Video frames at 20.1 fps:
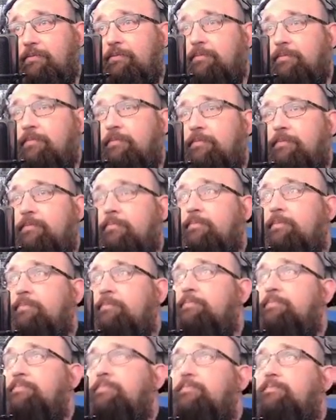
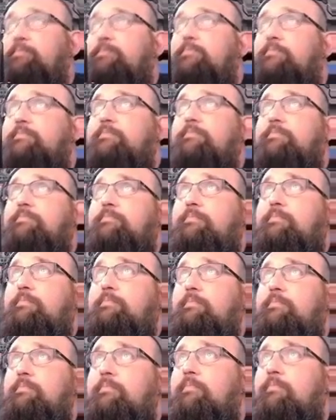
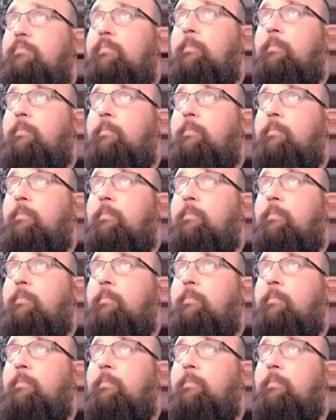Nobody speaks.